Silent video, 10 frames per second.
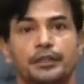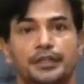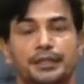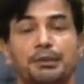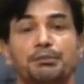
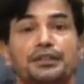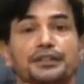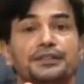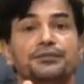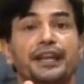Remember,
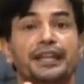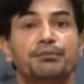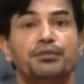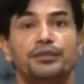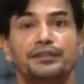this is very
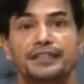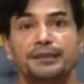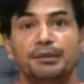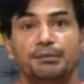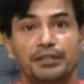important.
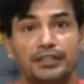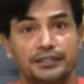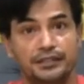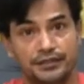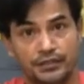Some people, they
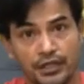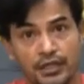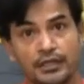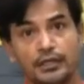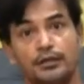just
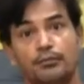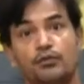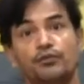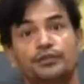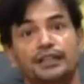
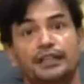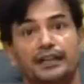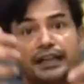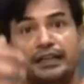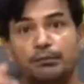move their
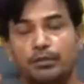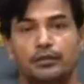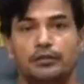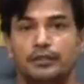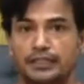hand like a
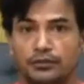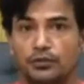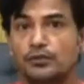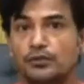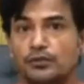bird. That is
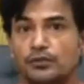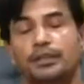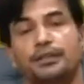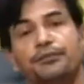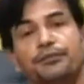also
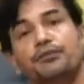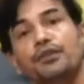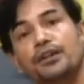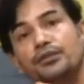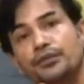okay. But if
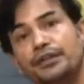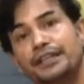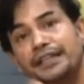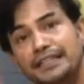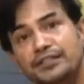you want to
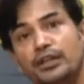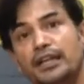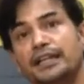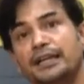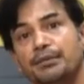increase your
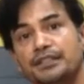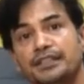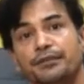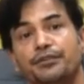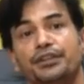lung
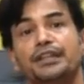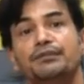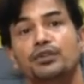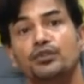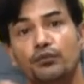capacity, if you
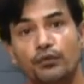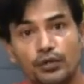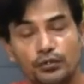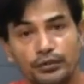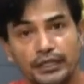really want to
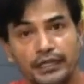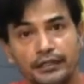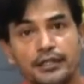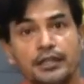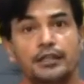work on that,
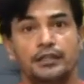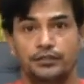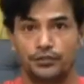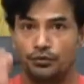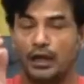
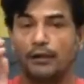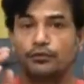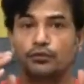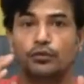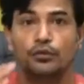so you have
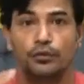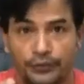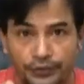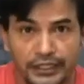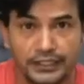to go
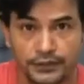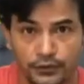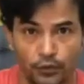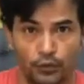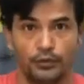really
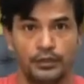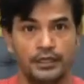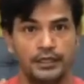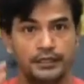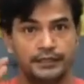slow.
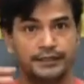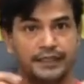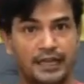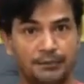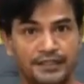
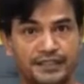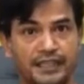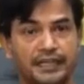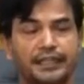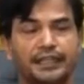See, I'm
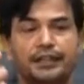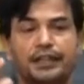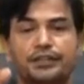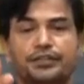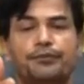starting
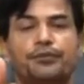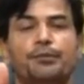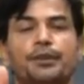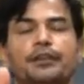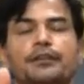inhalation
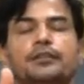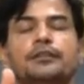from here.